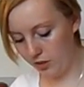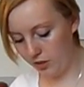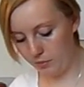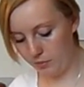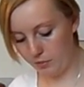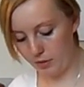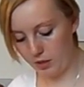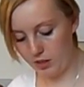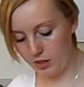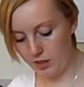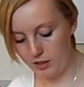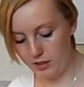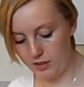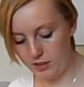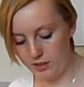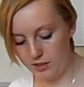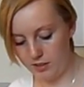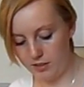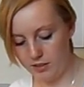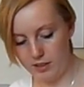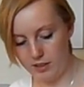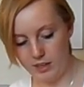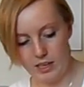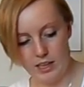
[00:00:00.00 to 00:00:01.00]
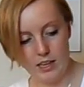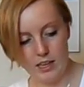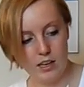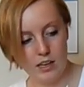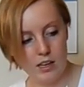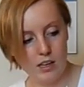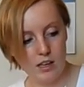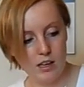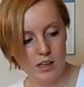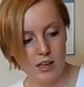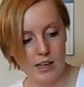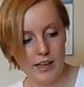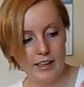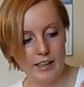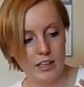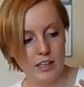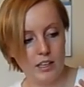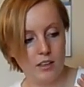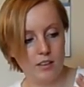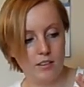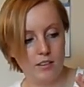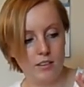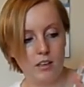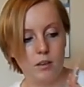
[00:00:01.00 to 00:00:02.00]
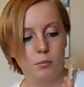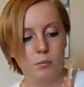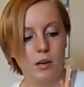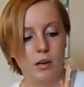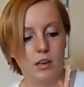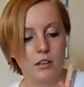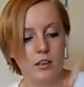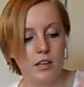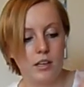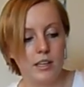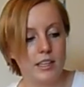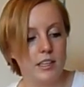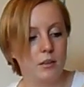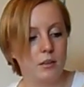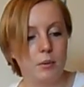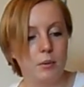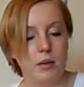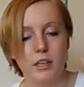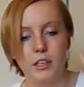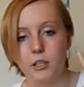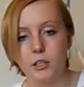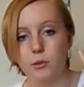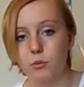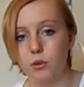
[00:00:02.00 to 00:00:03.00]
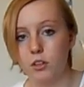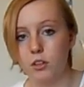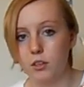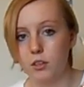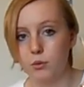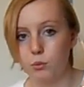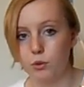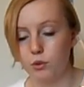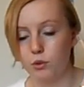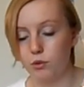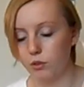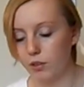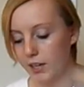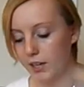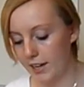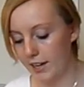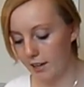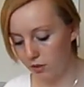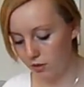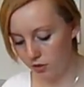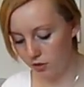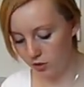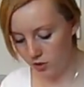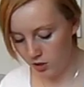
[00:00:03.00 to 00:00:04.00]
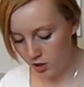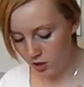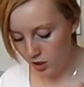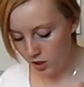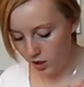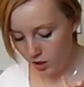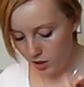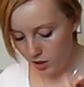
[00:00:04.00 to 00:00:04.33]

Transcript: some concealer, any concealer brand, I need to buy a new one, this one's running out.